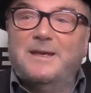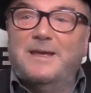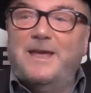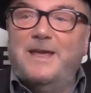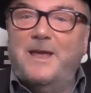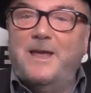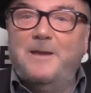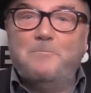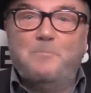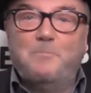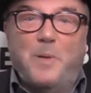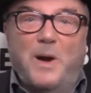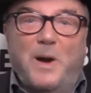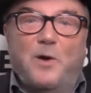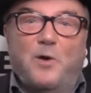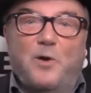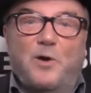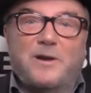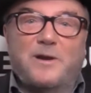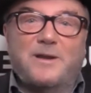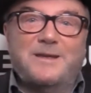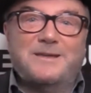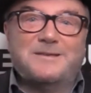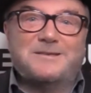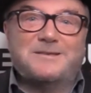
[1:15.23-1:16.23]
in
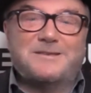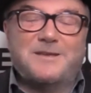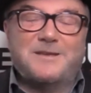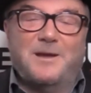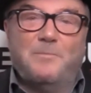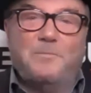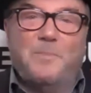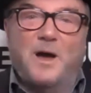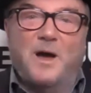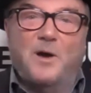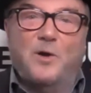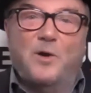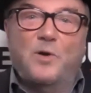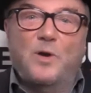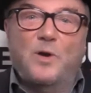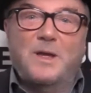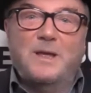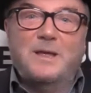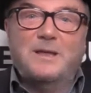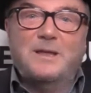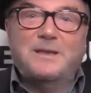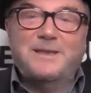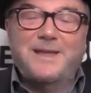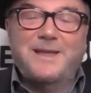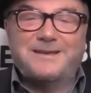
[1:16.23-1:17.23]
power is somehow
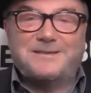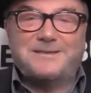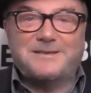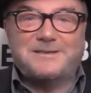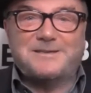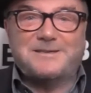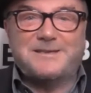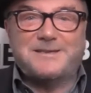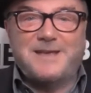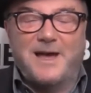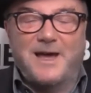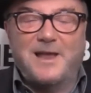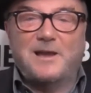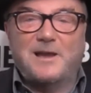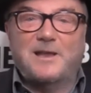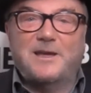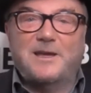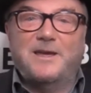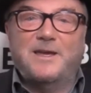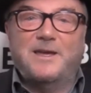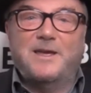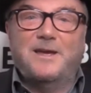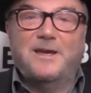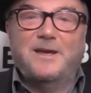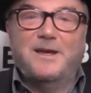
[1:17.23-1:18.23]

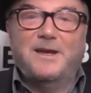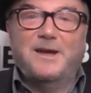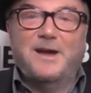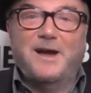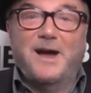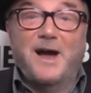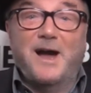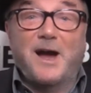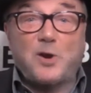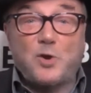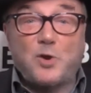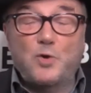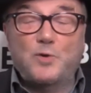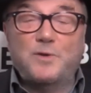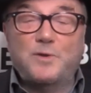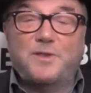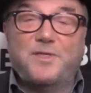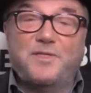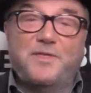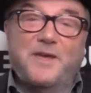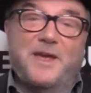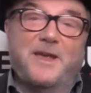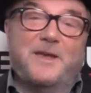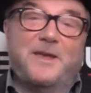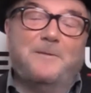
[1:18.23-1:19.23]
necessarily a good
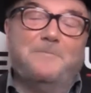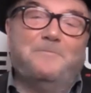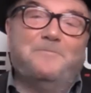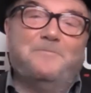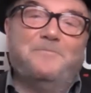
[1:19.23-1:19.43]
thing.